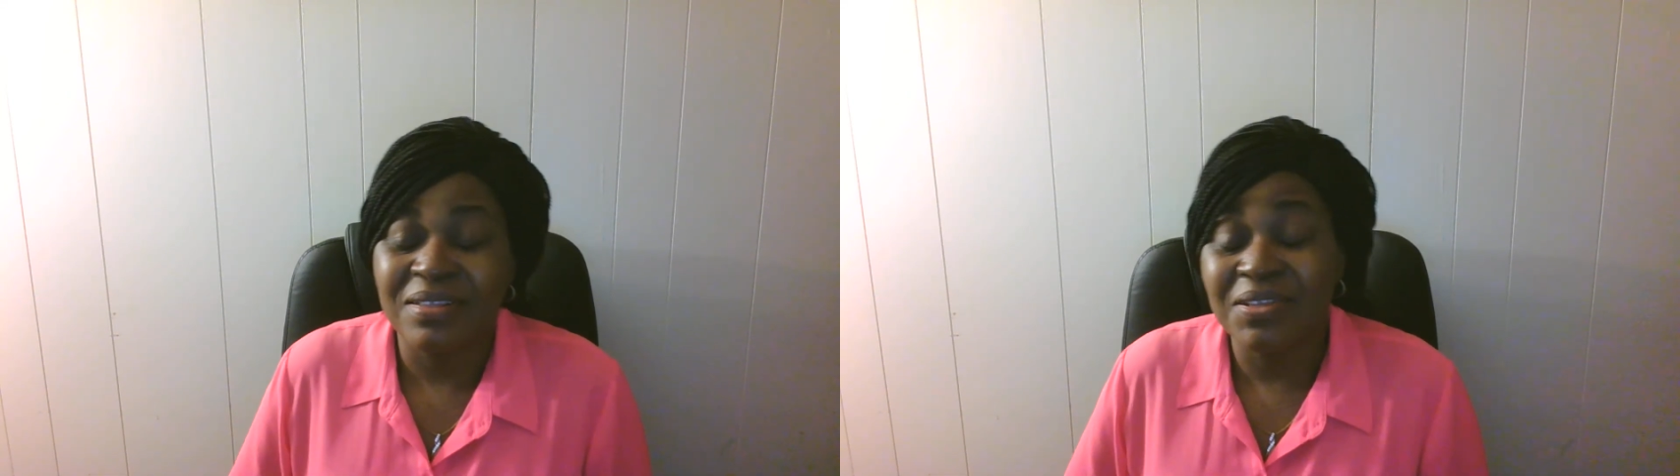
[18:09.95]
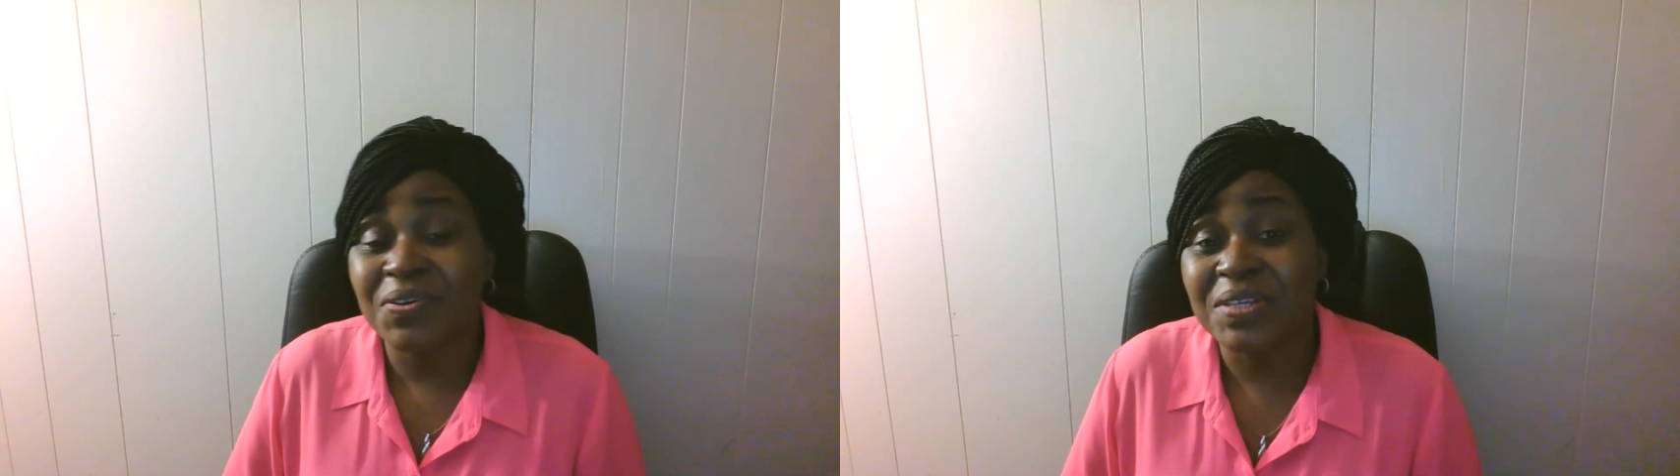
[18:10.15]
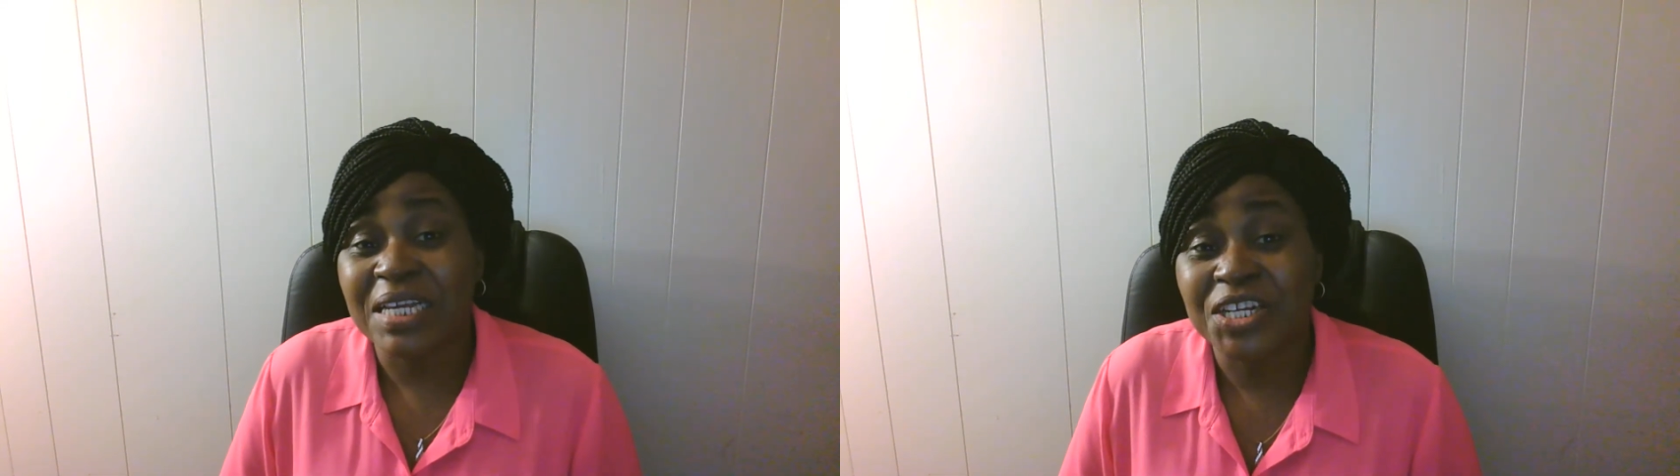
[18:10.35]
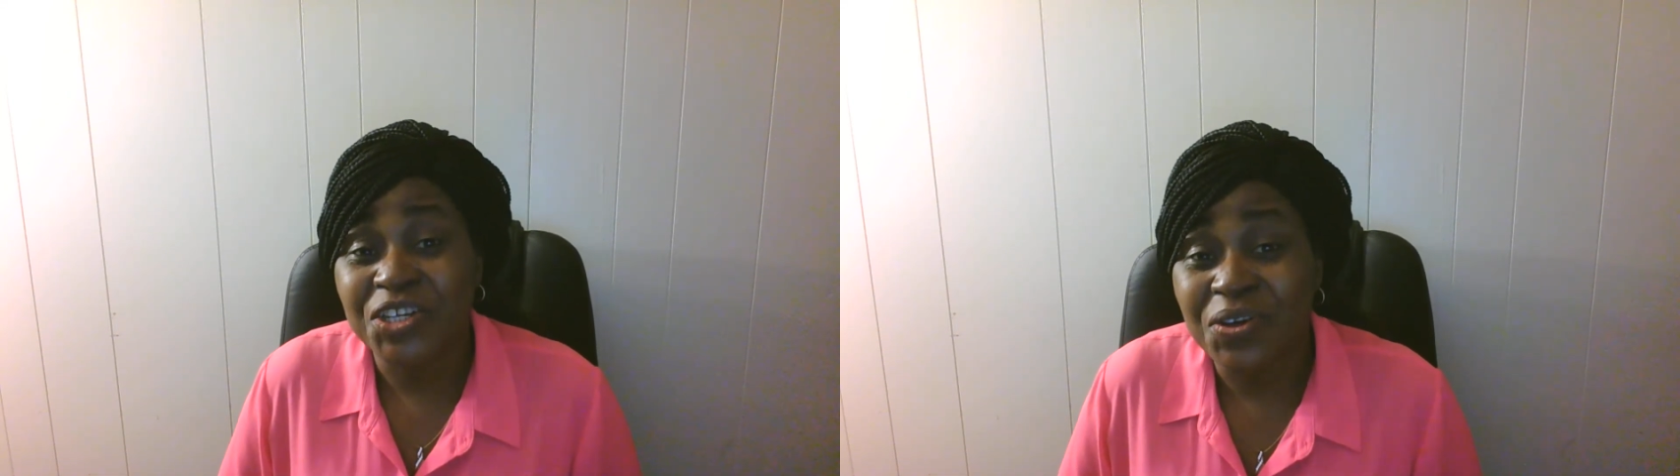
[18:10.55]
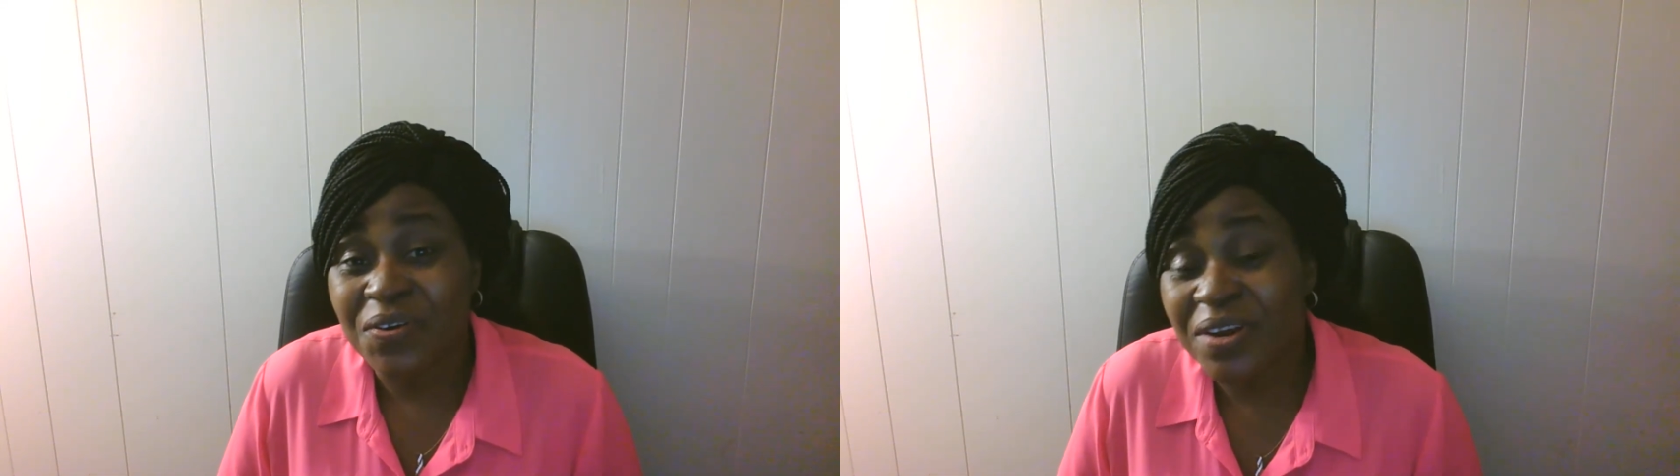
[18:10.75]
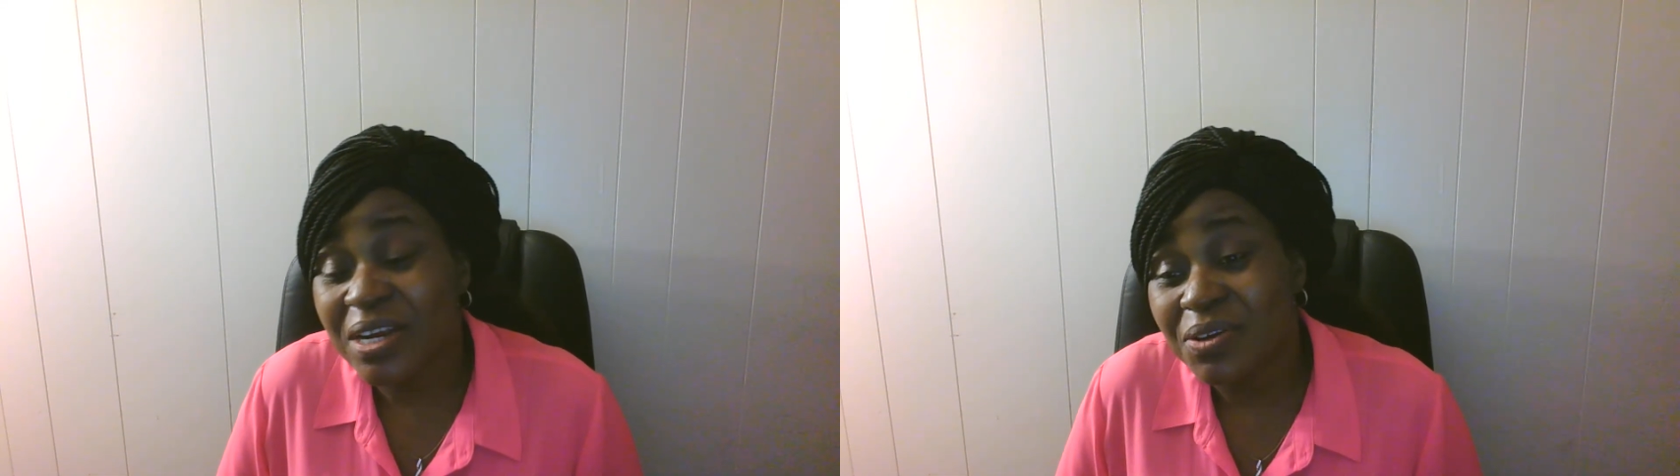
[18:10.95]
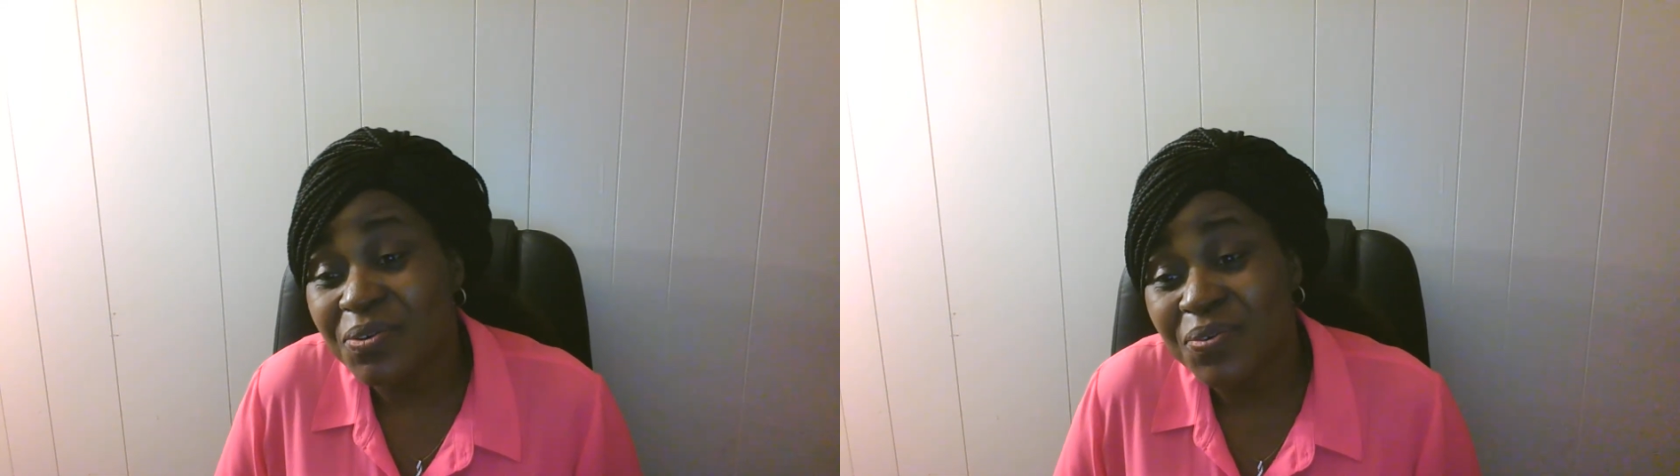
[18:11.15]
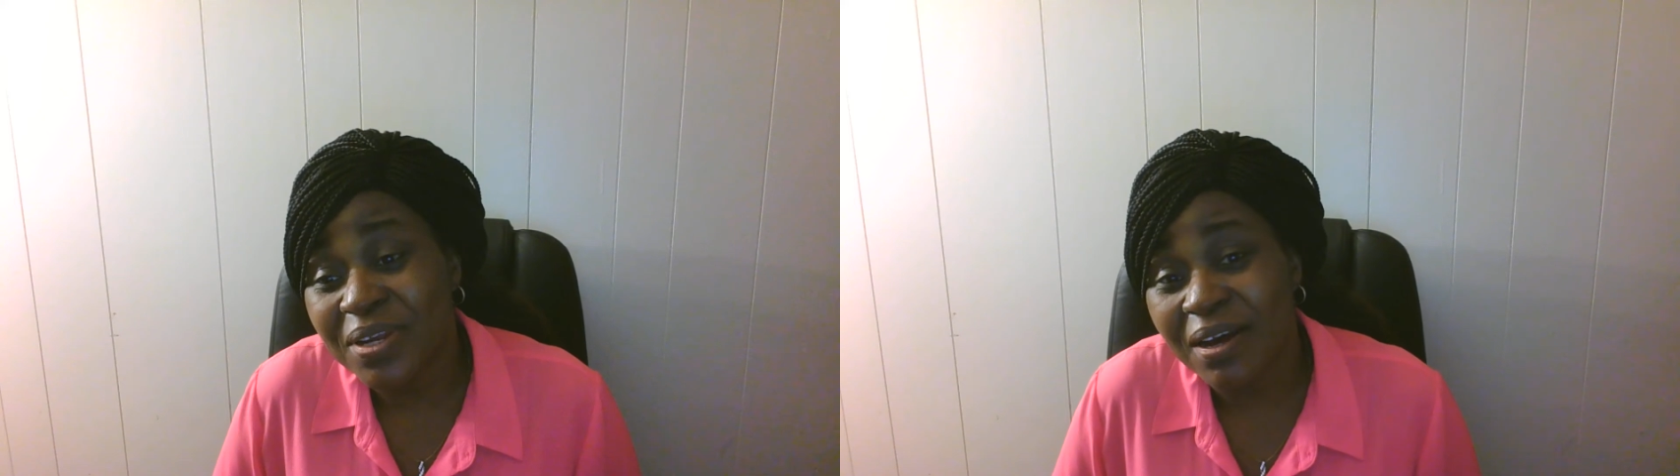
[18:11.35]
thus ensuring good